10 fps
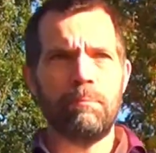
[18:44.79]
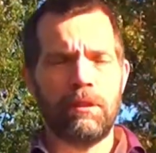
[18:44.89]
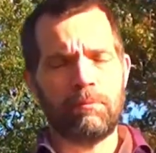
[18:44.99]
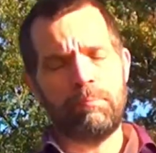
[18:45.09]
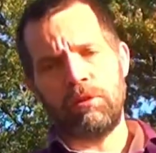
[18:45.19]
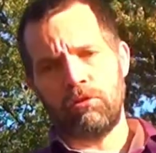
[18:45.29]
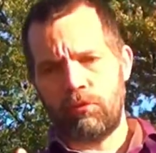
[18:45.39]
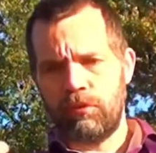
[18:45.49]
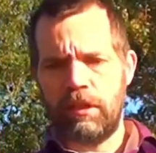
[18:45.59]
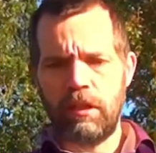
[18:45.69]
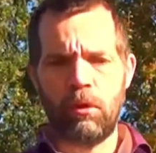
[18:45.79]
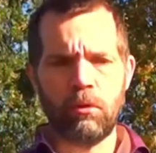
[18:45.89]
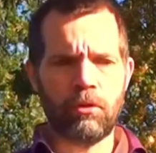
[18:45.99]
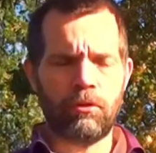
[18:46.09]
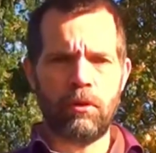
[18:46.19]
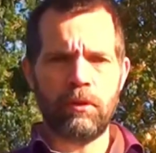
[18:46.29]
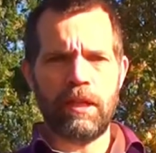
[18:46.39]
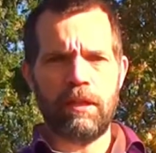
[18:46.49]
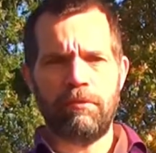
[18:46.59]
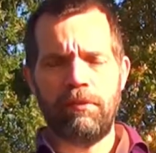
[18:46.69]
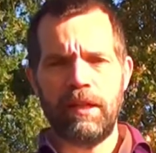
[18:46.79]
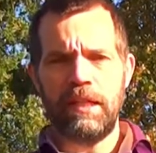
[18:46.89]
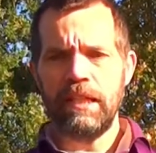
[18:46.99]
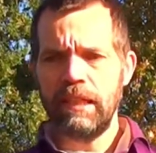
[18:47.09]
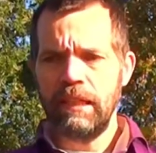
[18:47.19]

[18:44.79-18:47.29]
but because of the whole corona thingy,